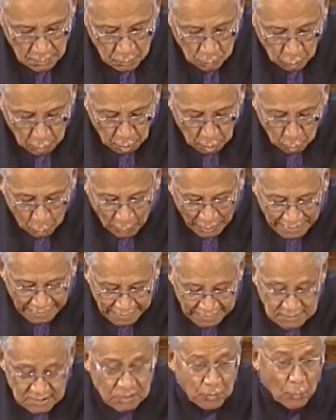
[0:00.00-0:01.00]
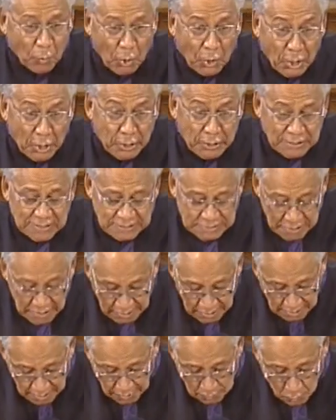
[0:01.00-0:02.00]
will wax worse
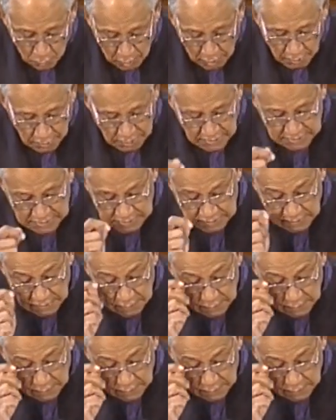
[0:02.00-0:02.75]
and worse,